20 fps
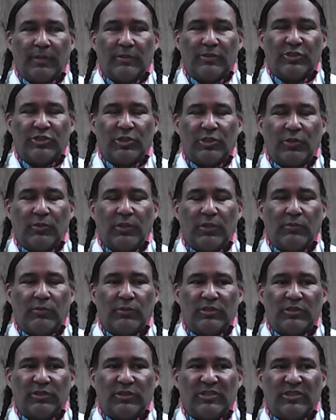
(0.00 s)
show that
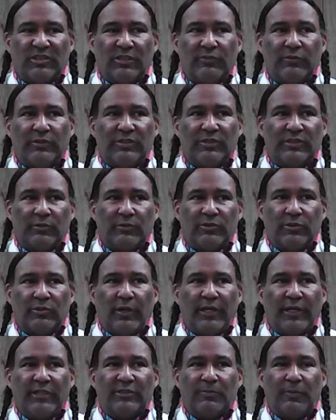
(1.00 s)
was a series that was on
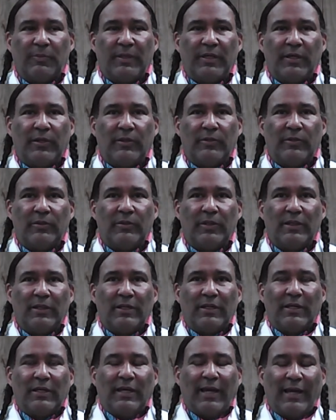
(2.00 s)
HBO,
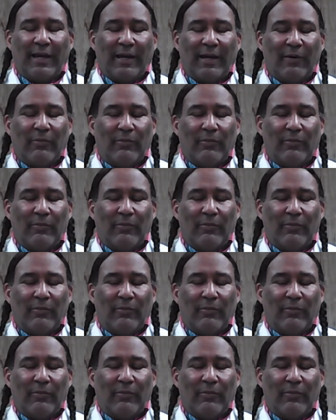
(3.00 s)
and